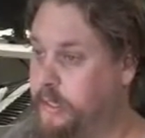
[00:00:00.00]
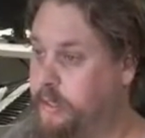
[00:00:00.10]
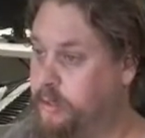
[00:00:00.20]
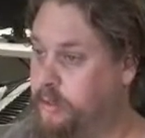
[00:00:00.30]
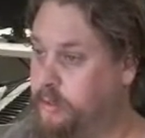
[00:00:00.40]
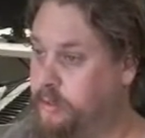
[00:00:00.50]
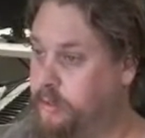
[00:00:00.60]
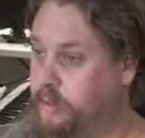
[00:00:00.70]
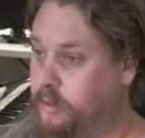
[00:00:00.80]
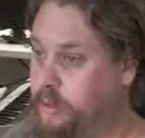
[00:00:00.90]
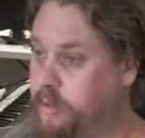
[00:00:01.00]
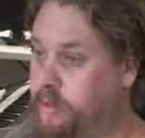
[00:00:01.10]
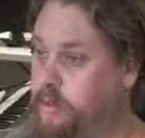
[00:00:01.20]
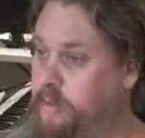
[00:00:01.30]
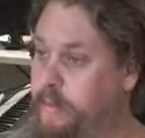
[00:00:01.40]
to
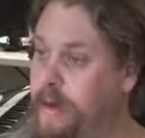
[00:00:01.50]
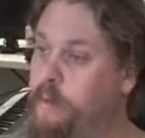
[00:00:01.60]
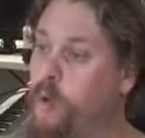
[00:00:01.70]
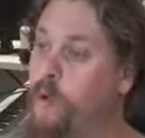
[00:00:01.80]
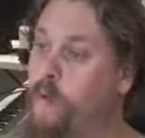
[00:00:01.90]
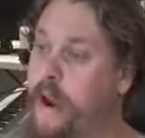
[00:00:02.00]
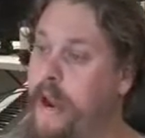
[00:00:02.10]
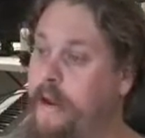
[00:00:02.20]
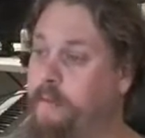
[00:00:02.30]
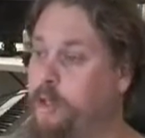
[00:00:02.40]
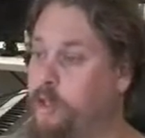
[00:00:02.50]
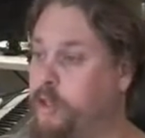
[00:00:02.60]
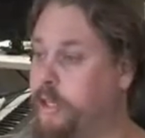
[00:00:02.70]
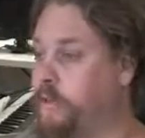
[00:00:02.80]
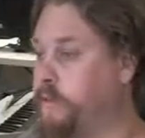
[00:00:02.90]
use minimal random
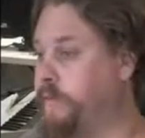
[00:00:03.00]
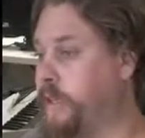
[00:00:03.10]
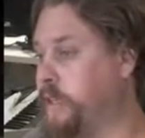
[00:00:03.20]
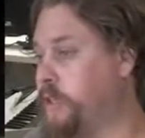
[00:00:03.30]
tuning drift